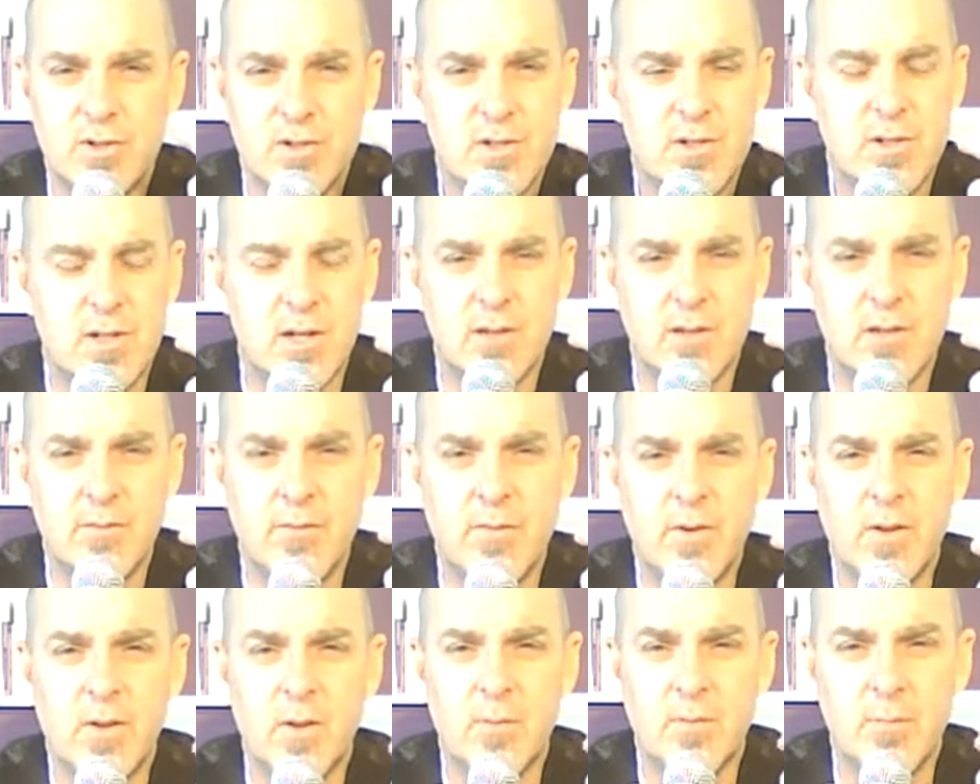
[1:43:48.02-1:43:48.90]
I was
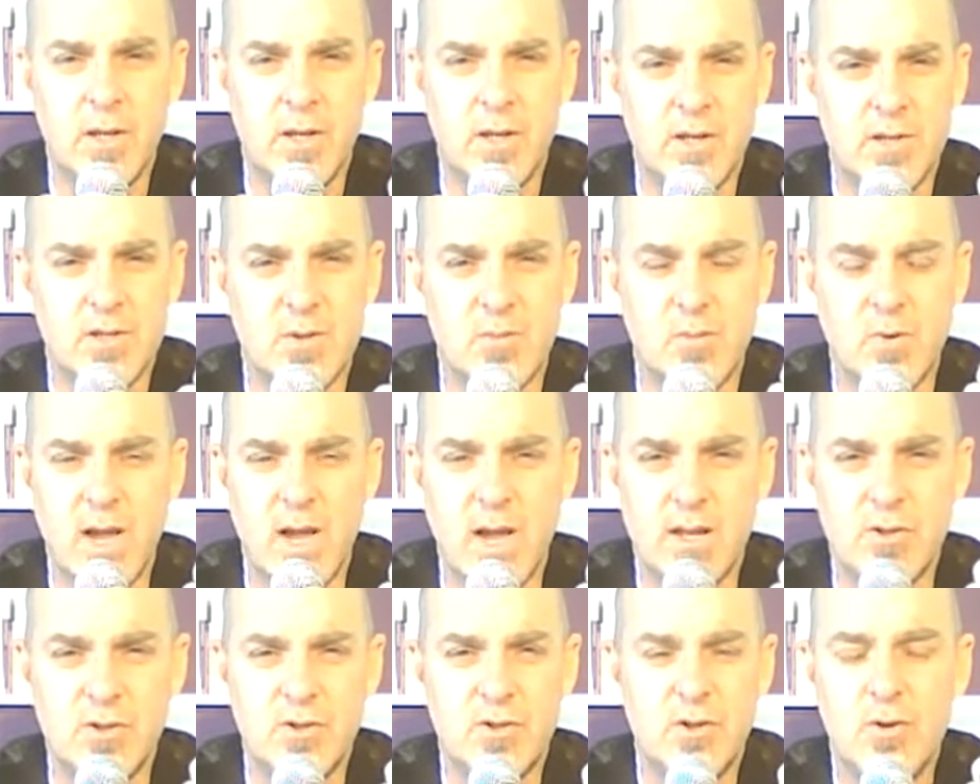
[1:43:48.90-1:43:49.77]
just in the
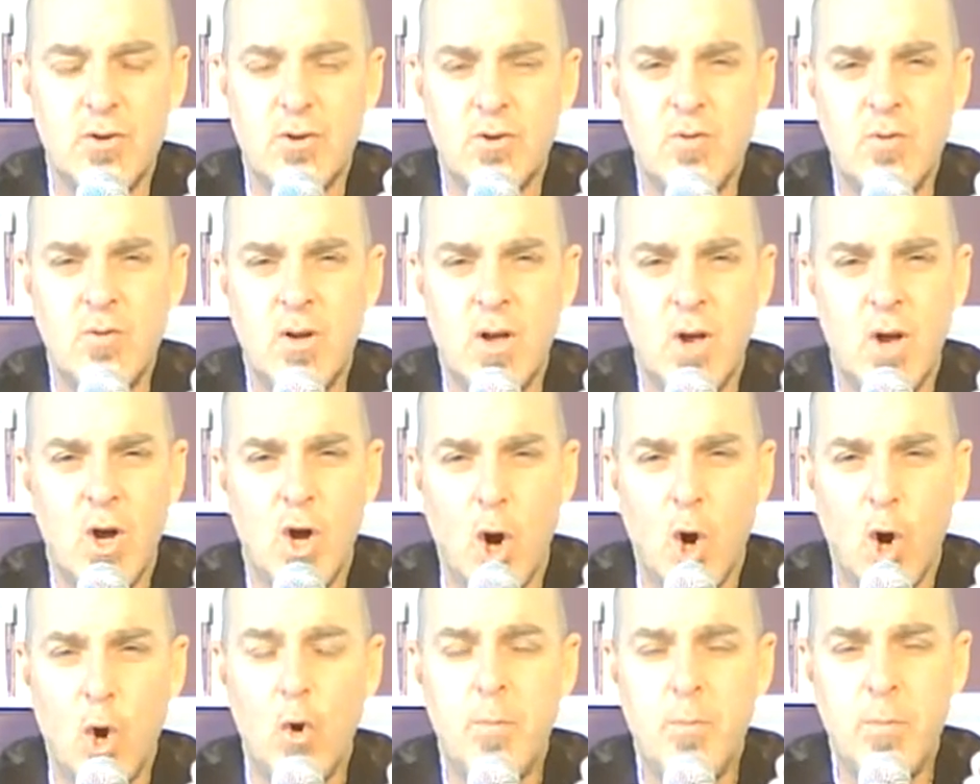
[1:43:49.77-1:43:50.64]
Philippines, so we had
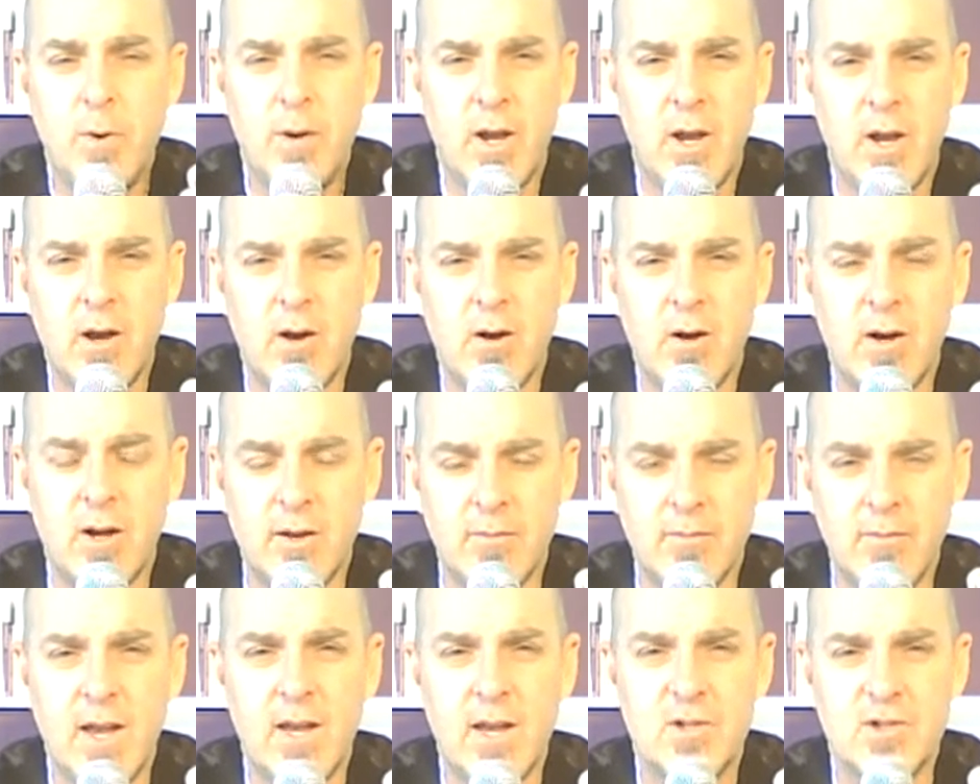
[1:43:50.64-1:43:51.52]
two open
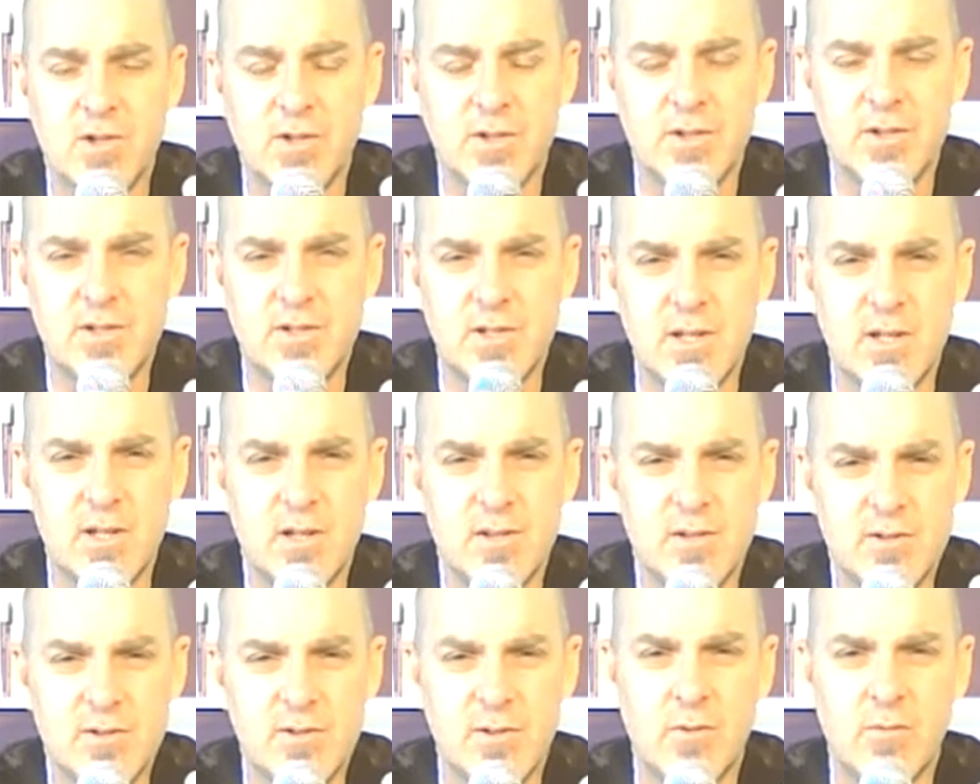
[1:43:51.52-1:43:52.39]
air
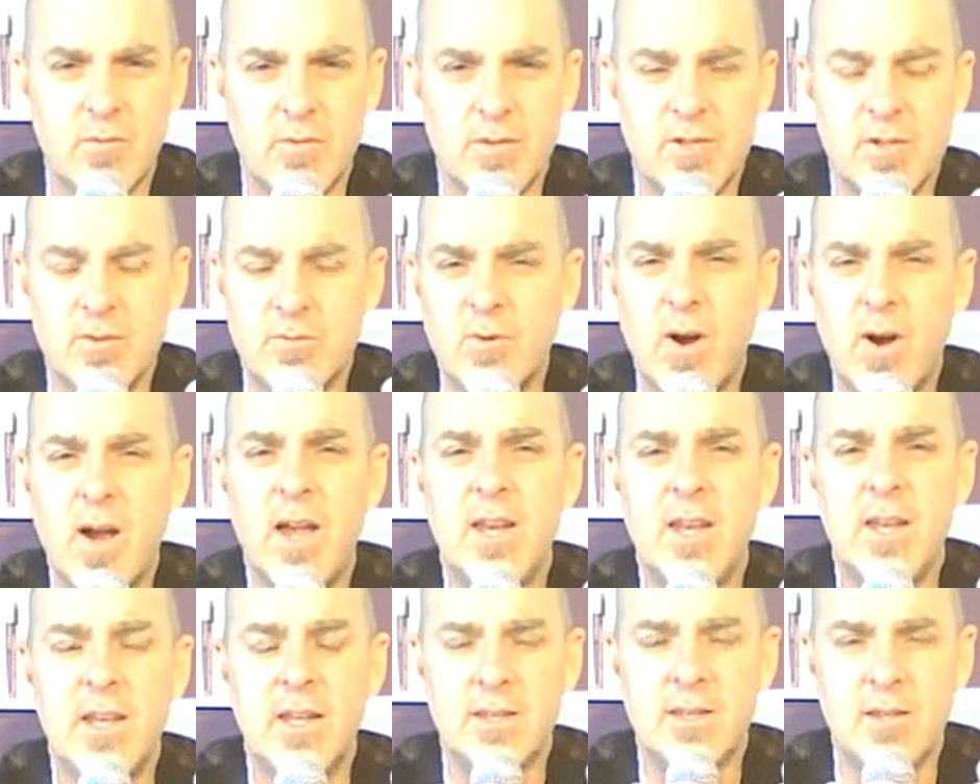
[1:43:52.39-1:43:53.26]
evangelistic
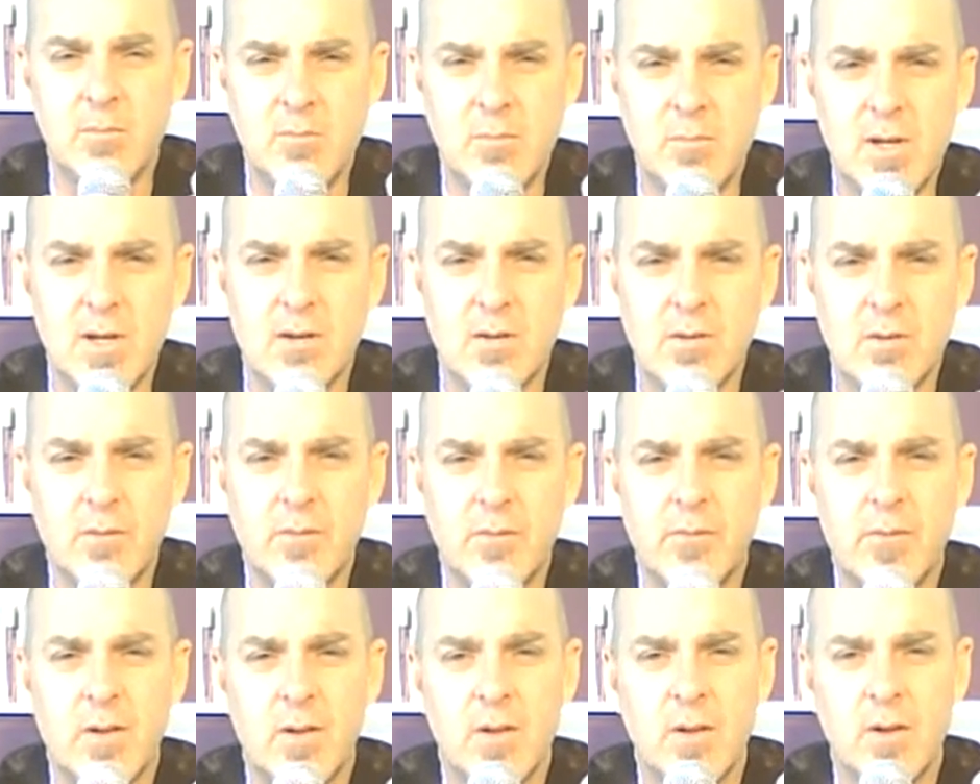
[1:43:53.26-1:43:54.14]
service right in the
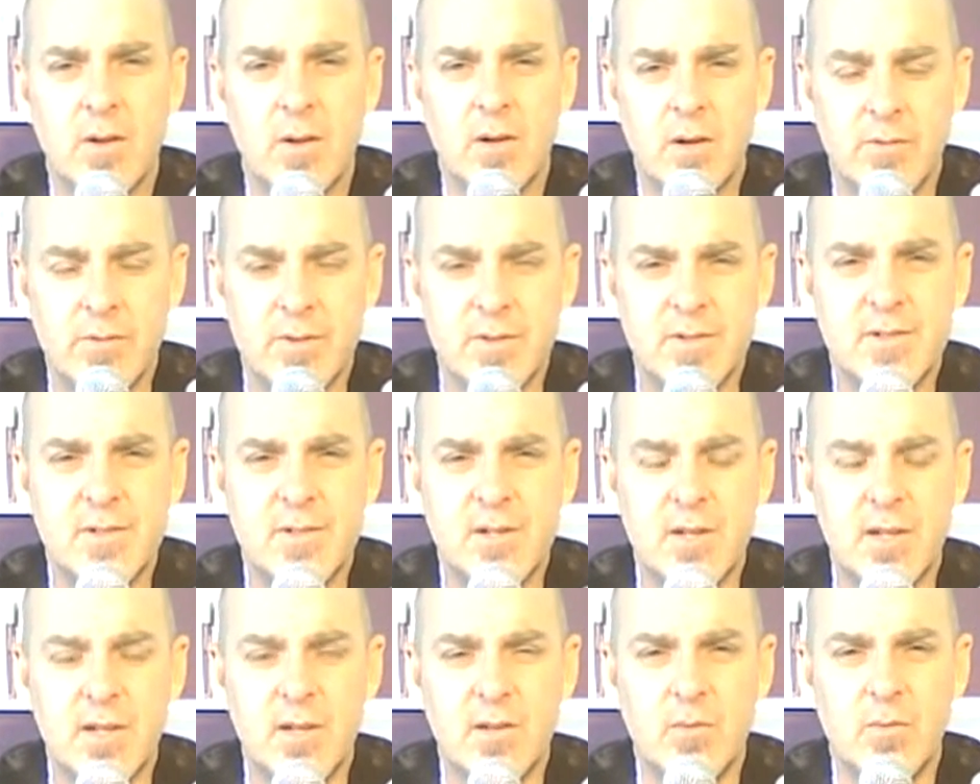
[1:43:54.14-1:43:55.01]
middle
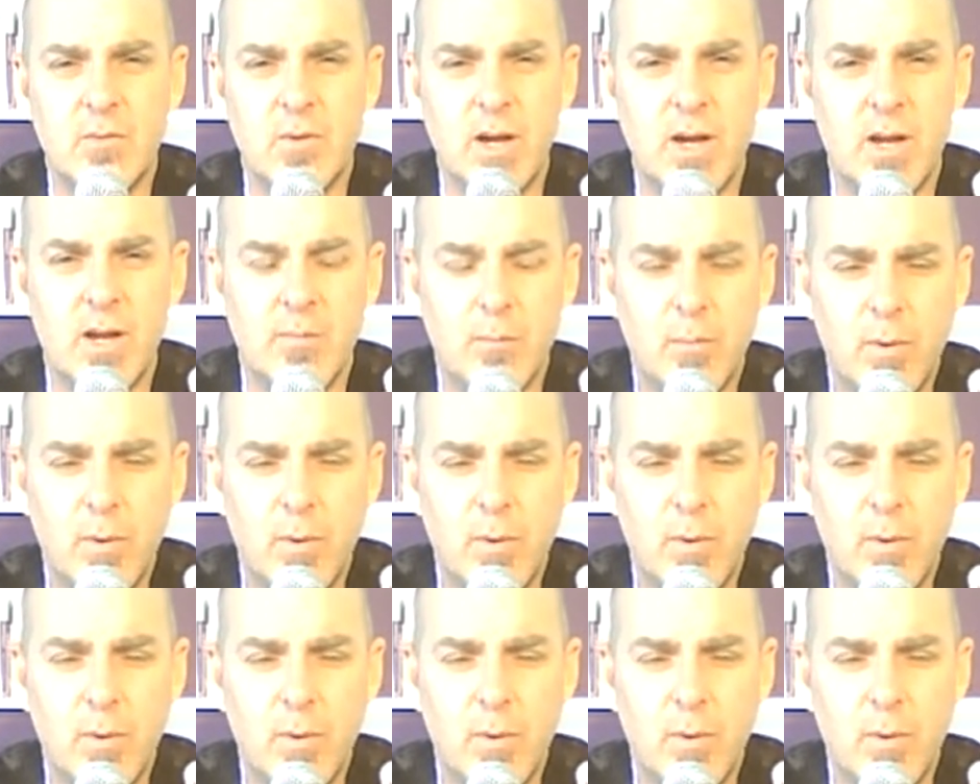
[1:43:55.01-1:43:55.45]
of the city.